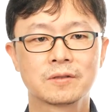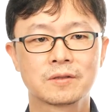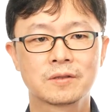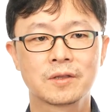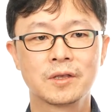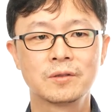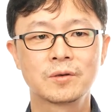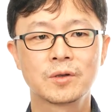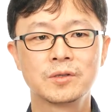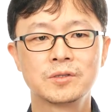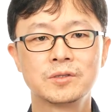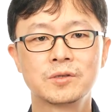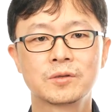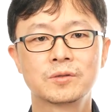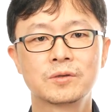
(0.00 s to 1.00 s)
all
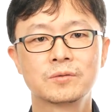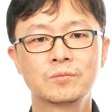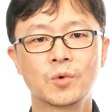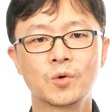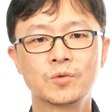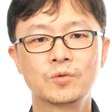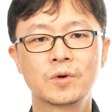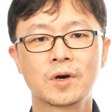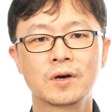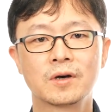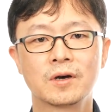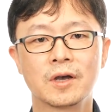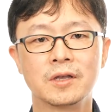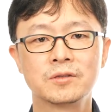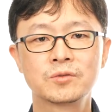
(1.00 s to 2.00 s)
data engineers know
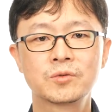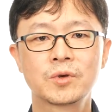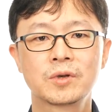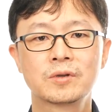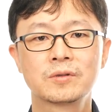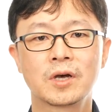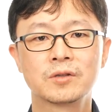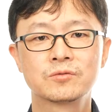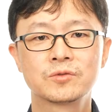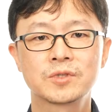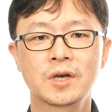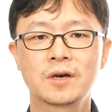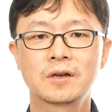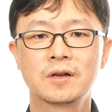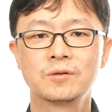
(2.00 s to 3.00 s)
well about
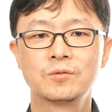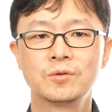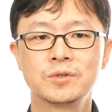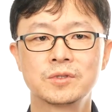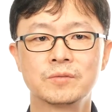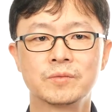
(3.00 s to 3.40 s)
SQL.